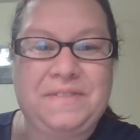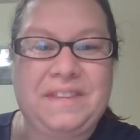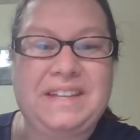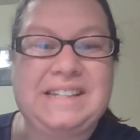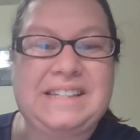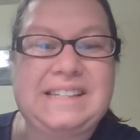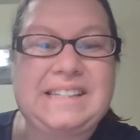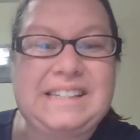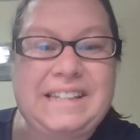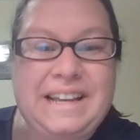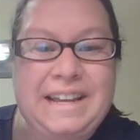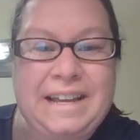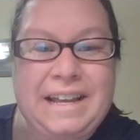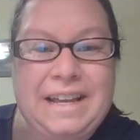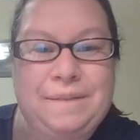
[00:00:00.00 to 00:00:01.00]
The
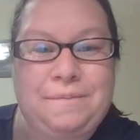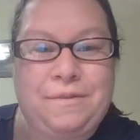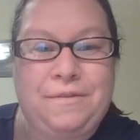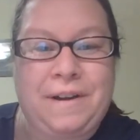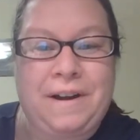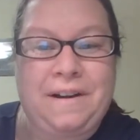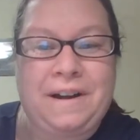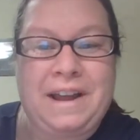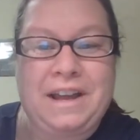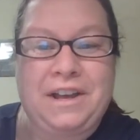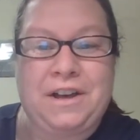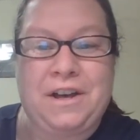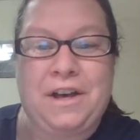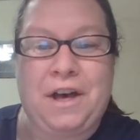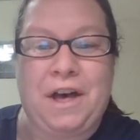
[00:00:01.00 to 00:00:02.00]
stem. Very
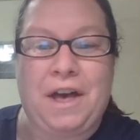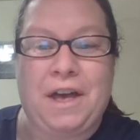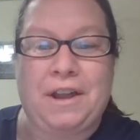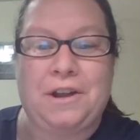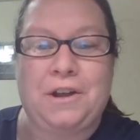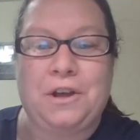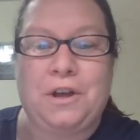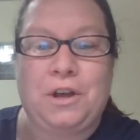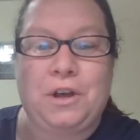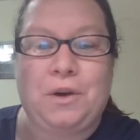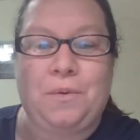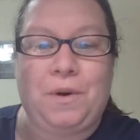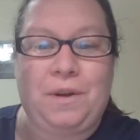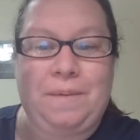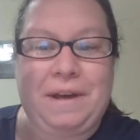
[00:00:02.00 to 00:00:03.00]
good.
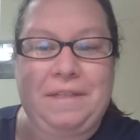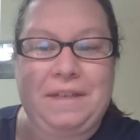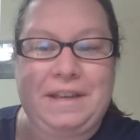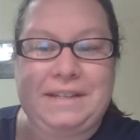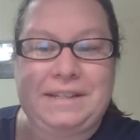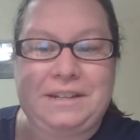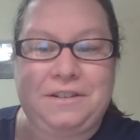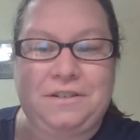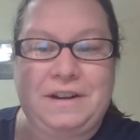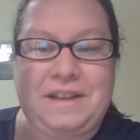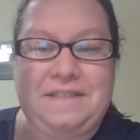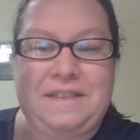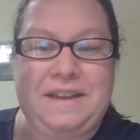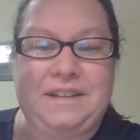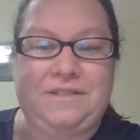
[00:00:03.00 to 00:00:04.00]
What about these little
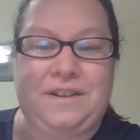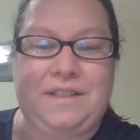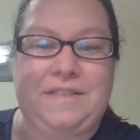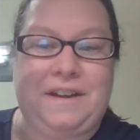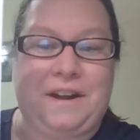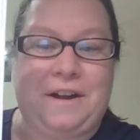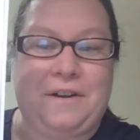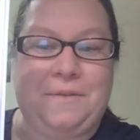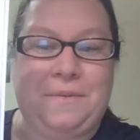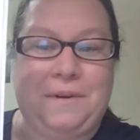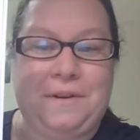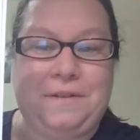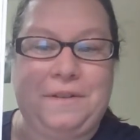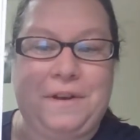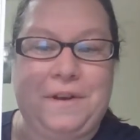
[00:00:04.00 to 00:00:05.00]
green things right there? What
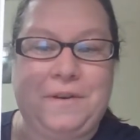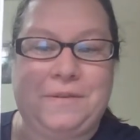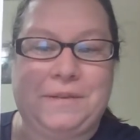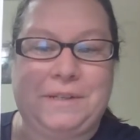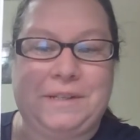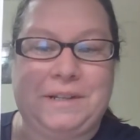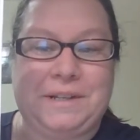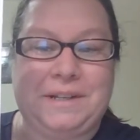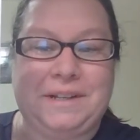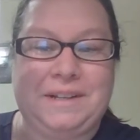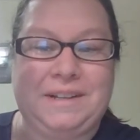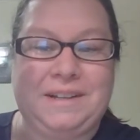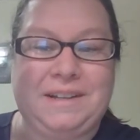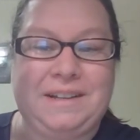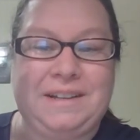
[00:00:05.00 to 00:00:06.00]
are those?
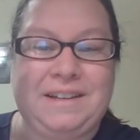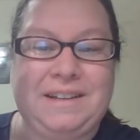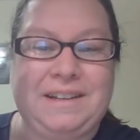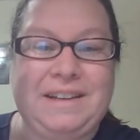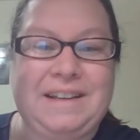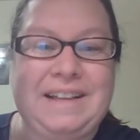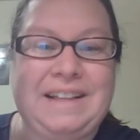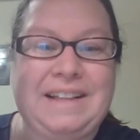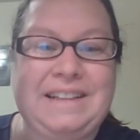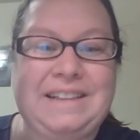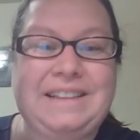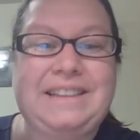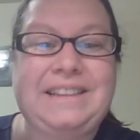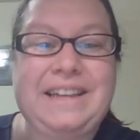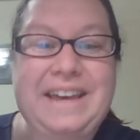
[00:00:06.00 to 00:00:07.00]

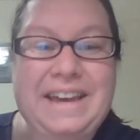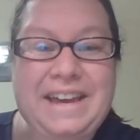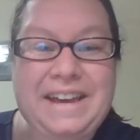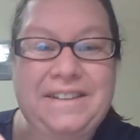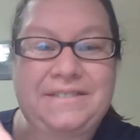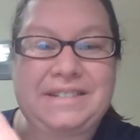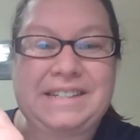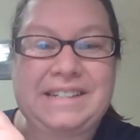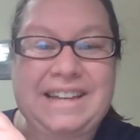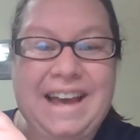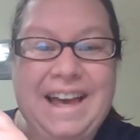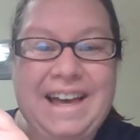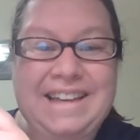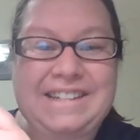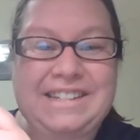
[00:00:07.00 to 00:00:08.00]
Leaves.
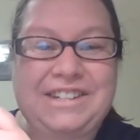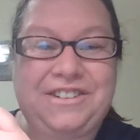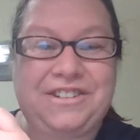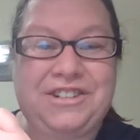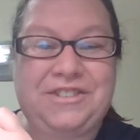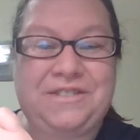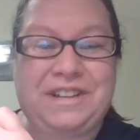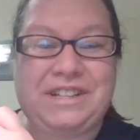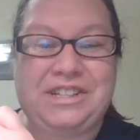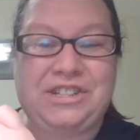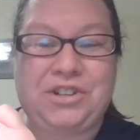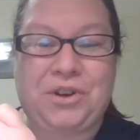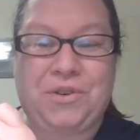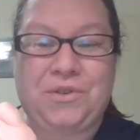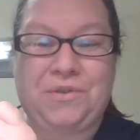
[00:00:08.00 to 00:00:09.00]
Yes, you're doing
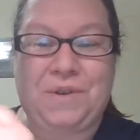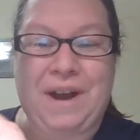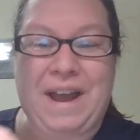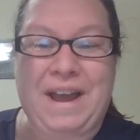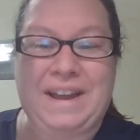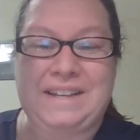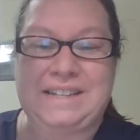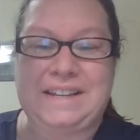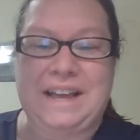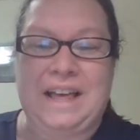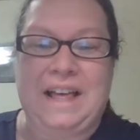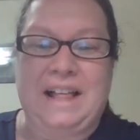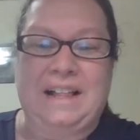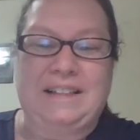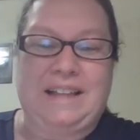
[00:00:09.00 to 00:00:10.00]
so great.
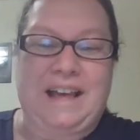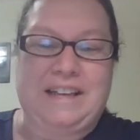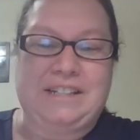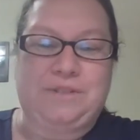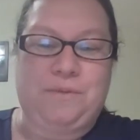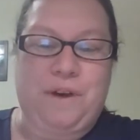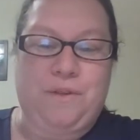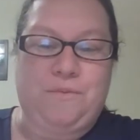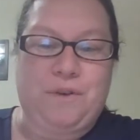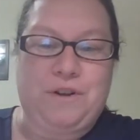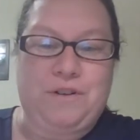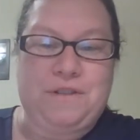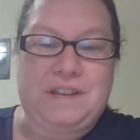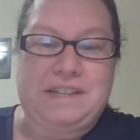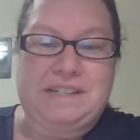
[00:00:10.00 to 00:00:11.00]
Last one. What
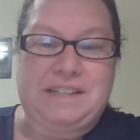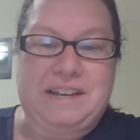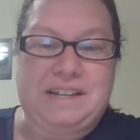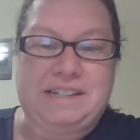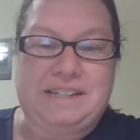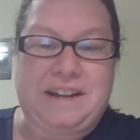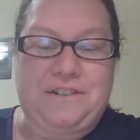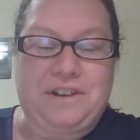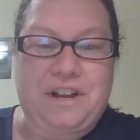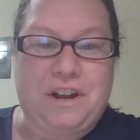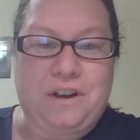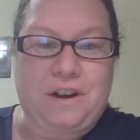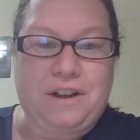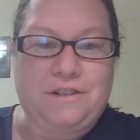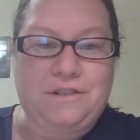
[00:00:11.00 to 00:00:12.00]
are these things down
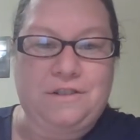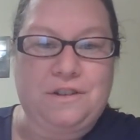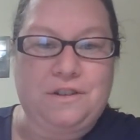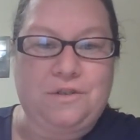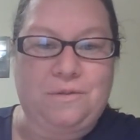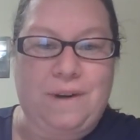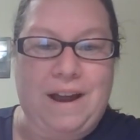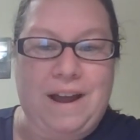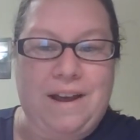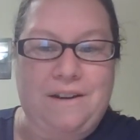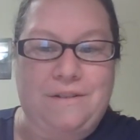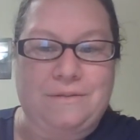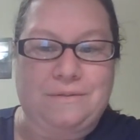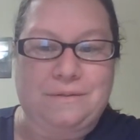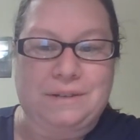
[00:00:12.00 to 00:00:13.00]
here under the
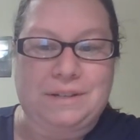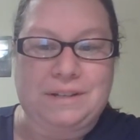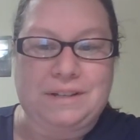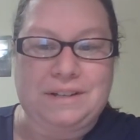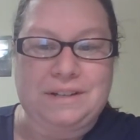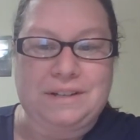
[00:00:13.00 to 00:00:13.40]
ground?